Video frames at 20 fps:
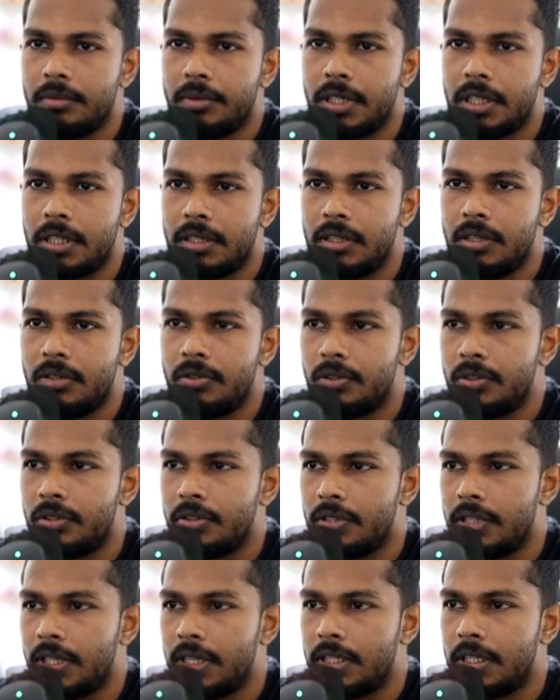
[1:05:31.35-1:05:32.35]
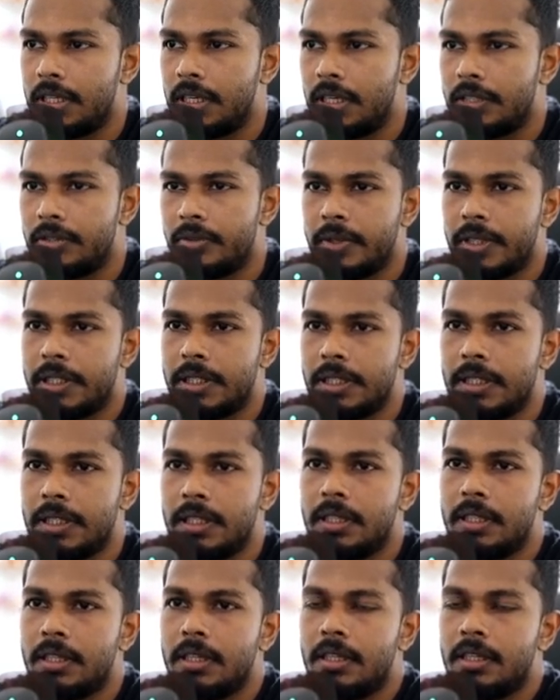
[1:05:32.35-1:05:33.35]
I'm gonna ignore that as well.
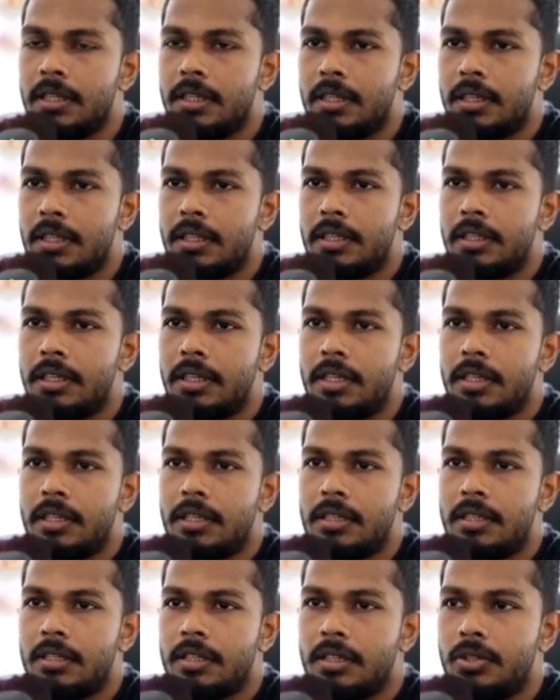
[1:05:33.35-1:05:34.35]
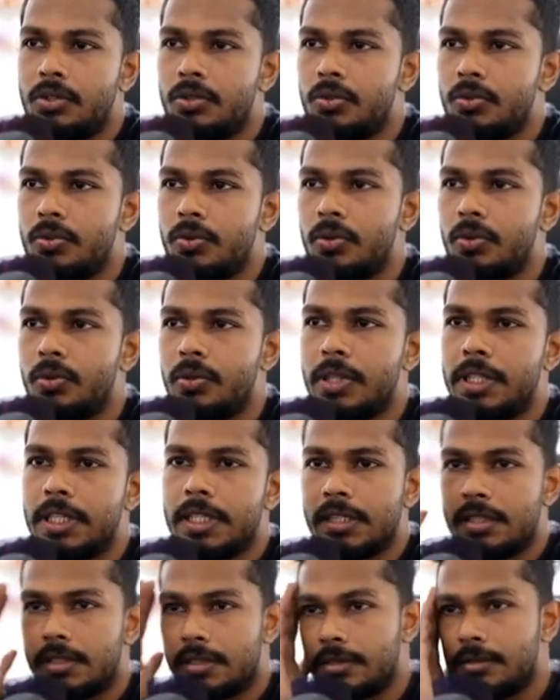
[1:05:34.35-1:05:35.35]
Then do all
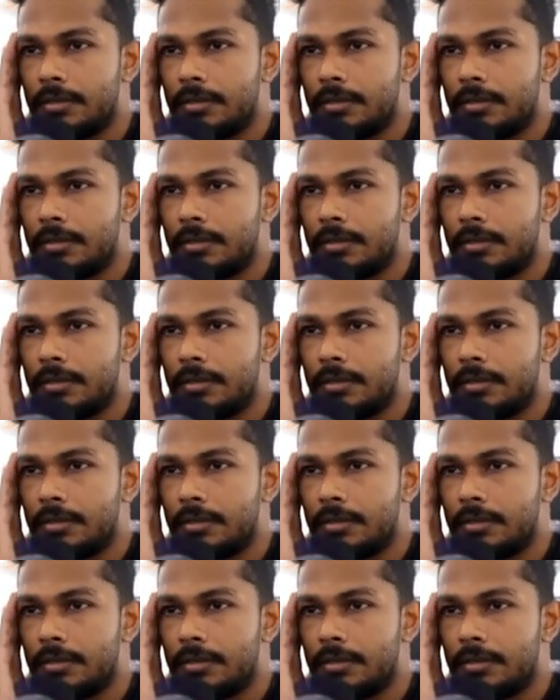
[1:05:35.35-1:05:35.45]
this.